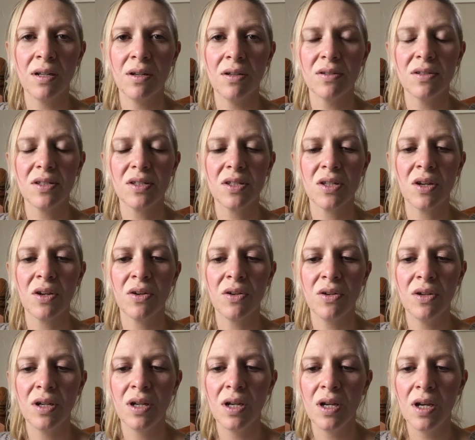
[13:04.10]
lost.
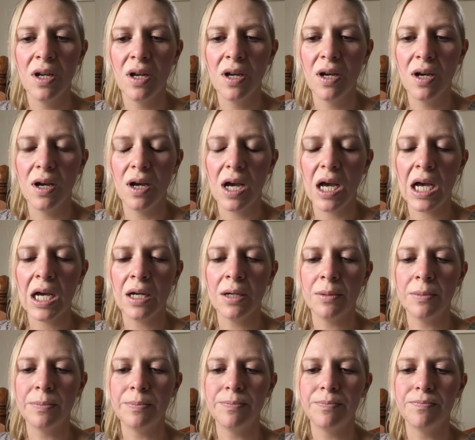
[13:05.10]
So
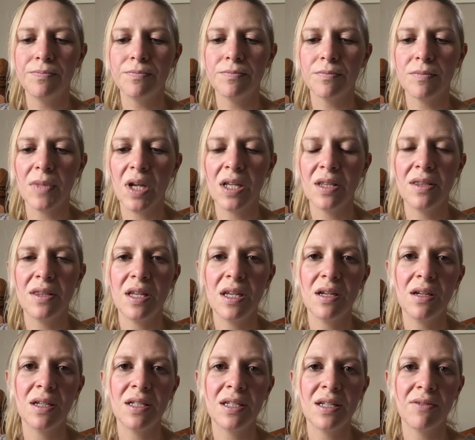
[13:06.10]
I
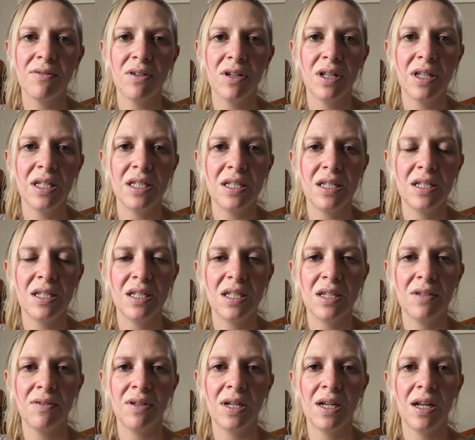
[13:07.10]
think I definitely didn't
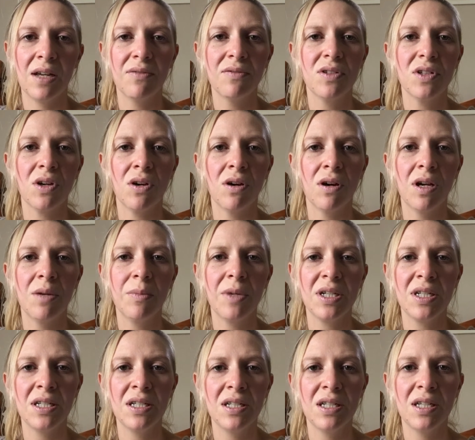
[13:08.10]
give it enough time. I
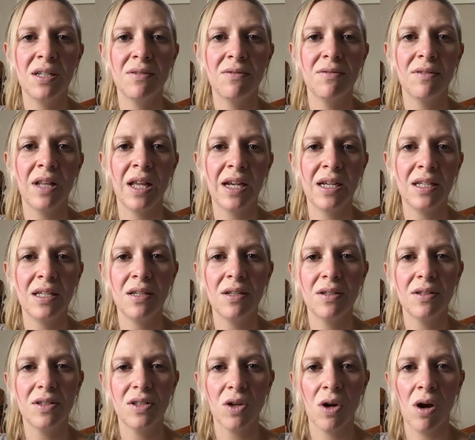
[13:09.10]
didn't give Lainey
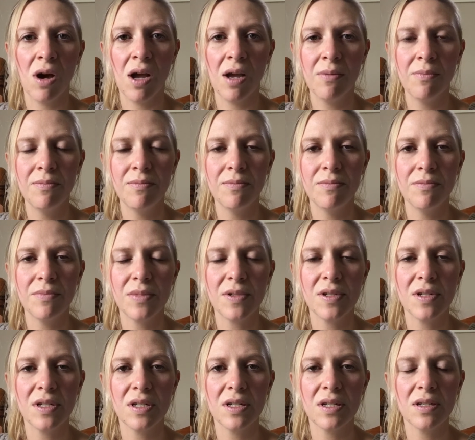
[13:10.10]
time
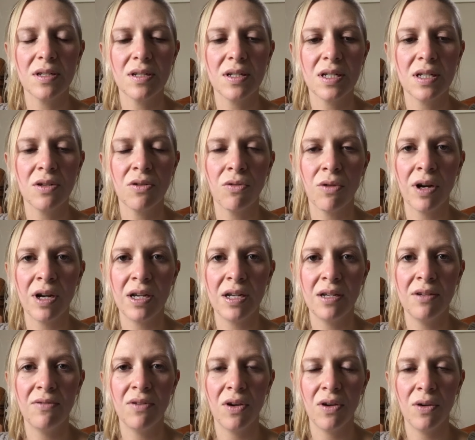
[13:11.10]
to
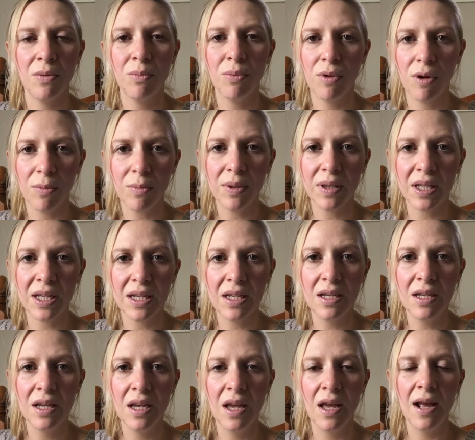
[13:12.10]
grieve her properly.